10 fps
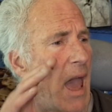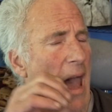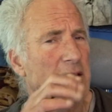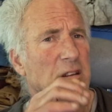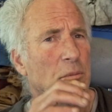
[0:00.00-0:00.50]

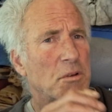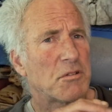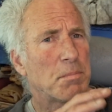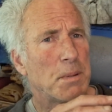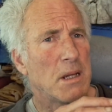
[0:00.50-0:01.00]
as it was
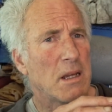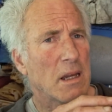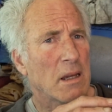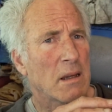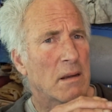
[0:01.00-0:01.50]

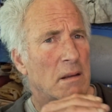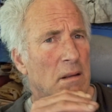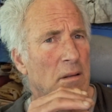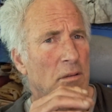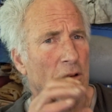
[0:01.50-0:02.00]
speaking
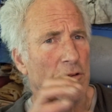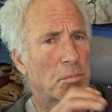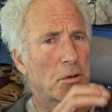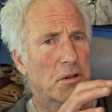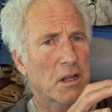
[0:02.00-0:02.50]
those
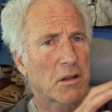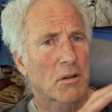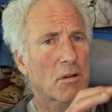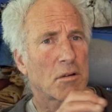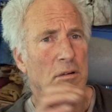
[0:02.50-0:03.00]

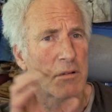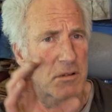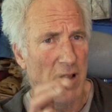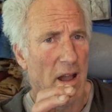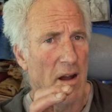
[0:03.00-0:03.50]
particular
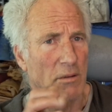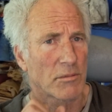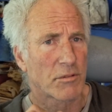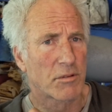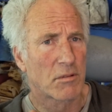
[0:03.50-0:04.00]

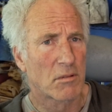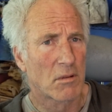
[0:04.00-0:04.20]
sounds.